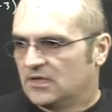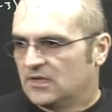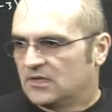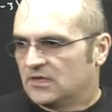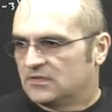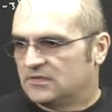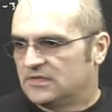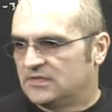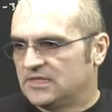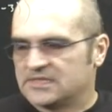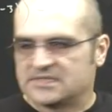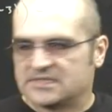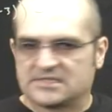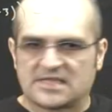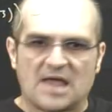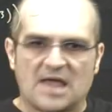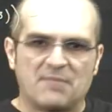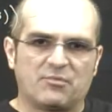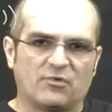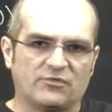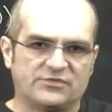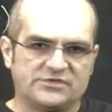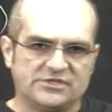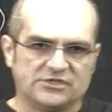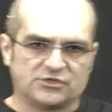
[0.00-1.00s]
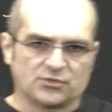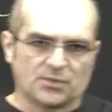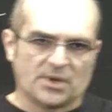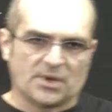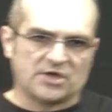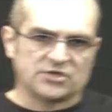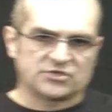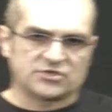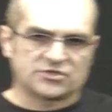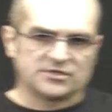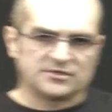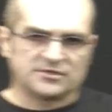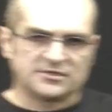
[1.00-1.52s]
these type of
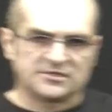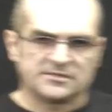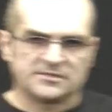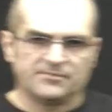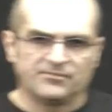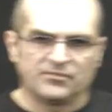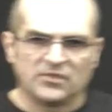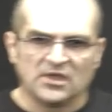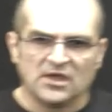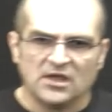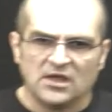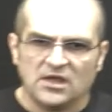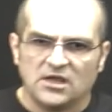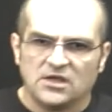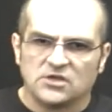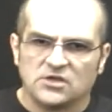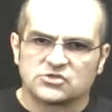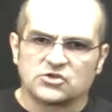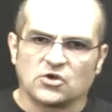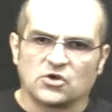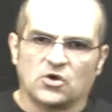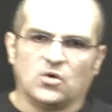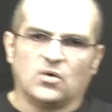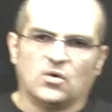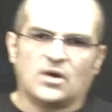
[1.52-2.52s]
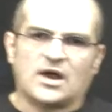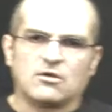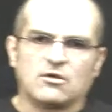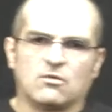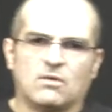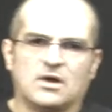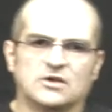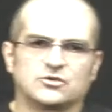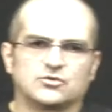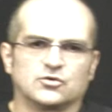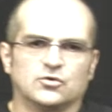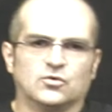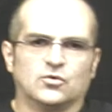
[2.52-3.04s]
situations. So I don't
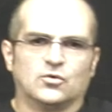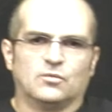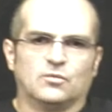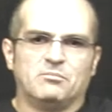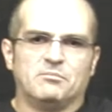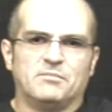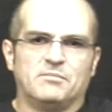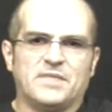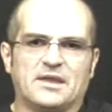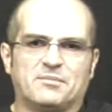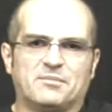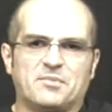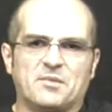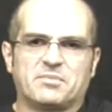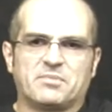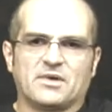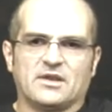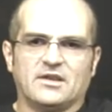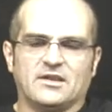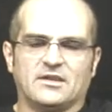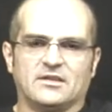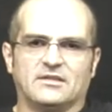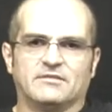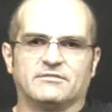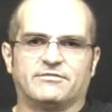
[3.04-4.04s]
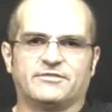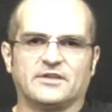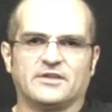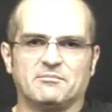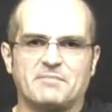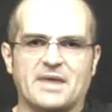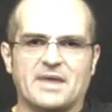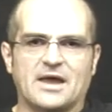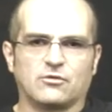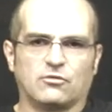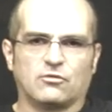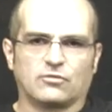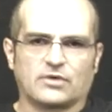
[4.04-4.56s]
want to make people feel
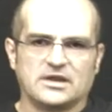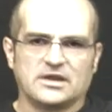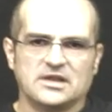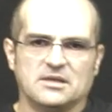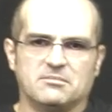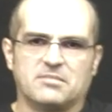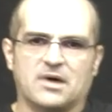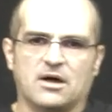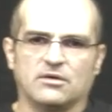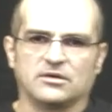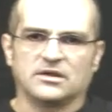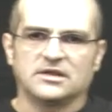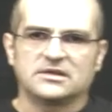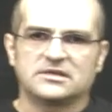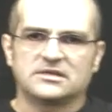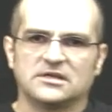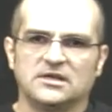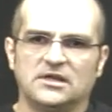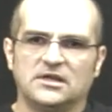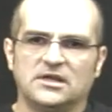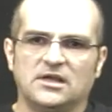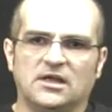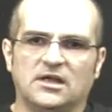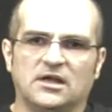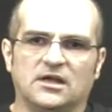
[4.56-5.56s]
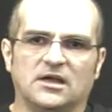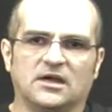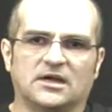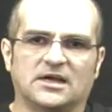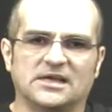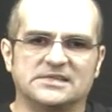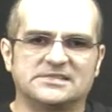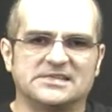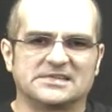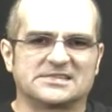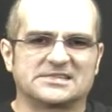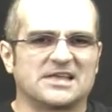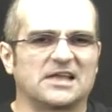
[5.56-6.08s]
bad already about it,
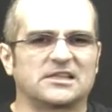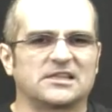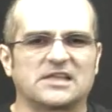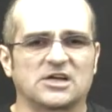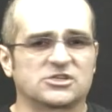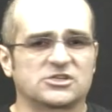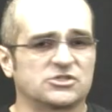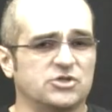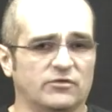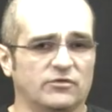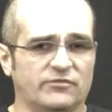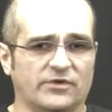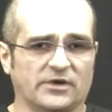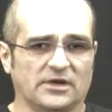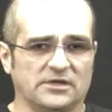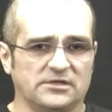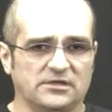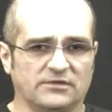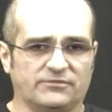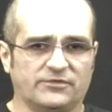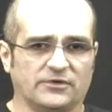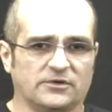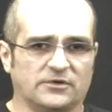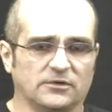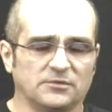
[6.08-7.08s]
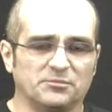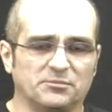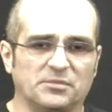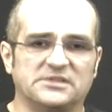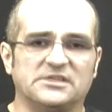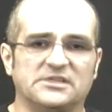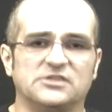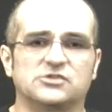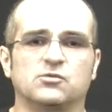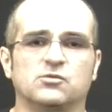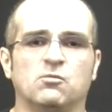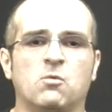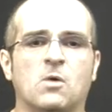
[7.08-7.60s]
because it's not actually overly difficult, but
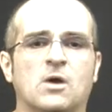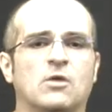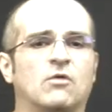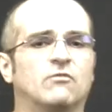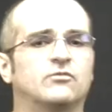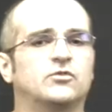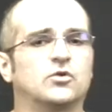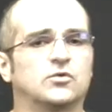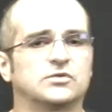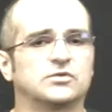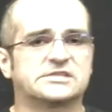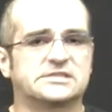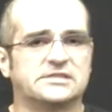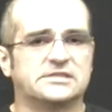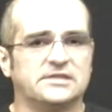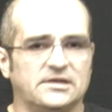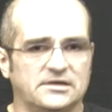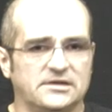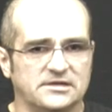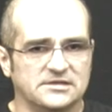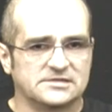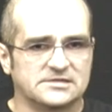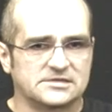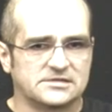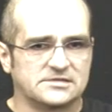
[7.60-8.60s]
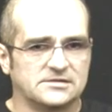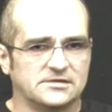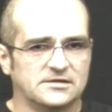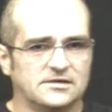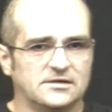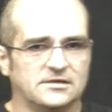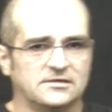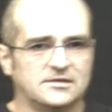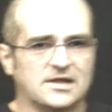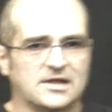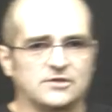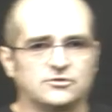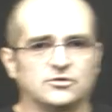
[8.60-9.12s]
it's one of those things
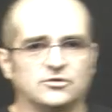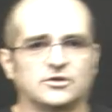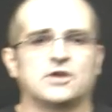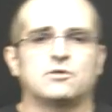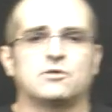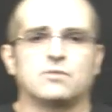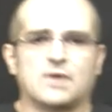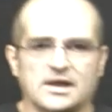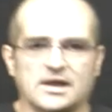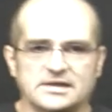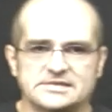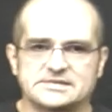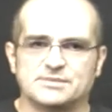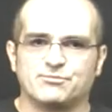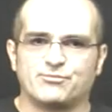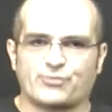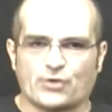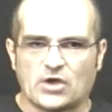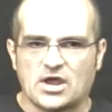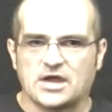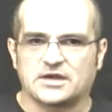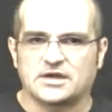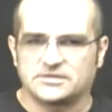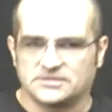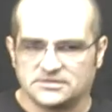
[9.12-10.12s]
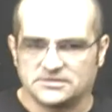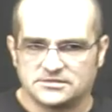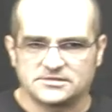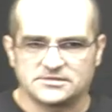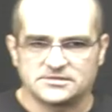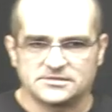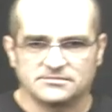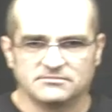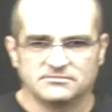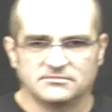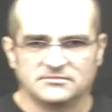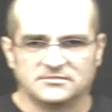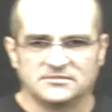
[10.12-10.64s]
that requires some practice.
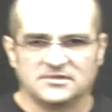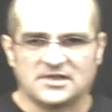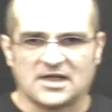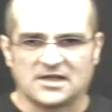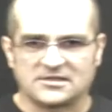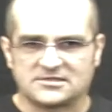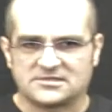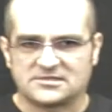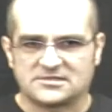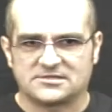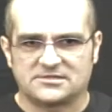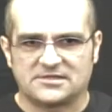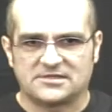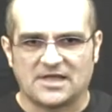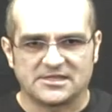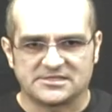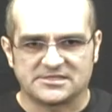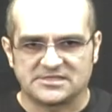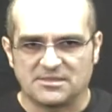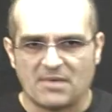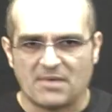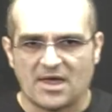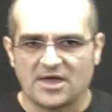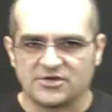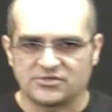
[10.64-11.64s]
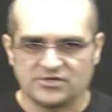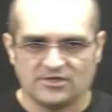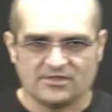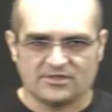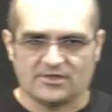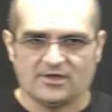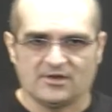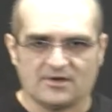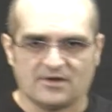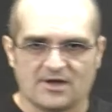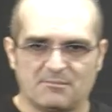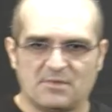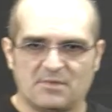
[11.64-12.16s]
That's the magic
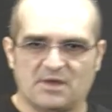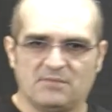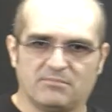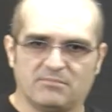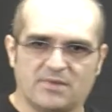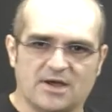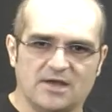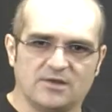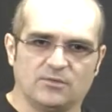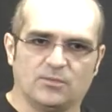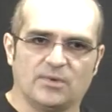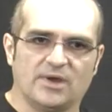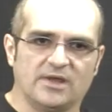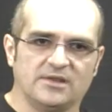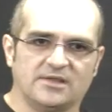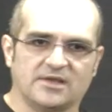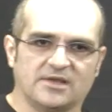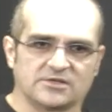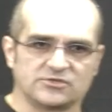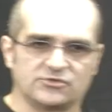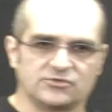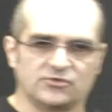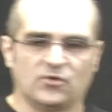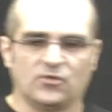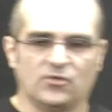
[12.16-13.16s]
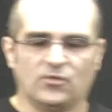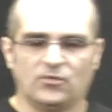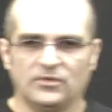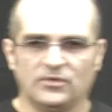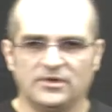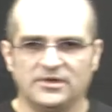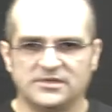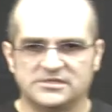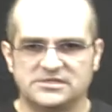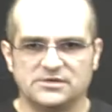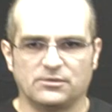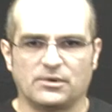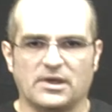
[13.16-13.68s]
thing. I mean, by the way, there's no
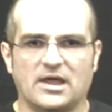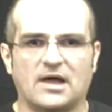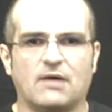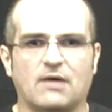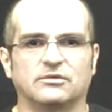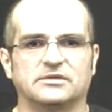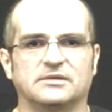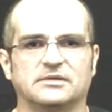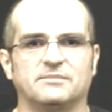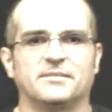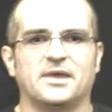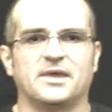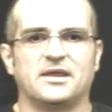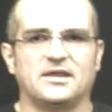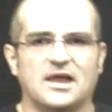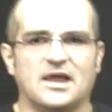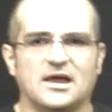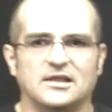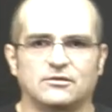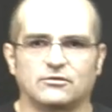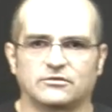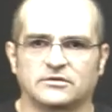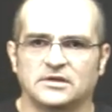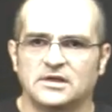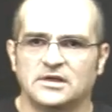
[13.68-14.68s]
easy way out in many other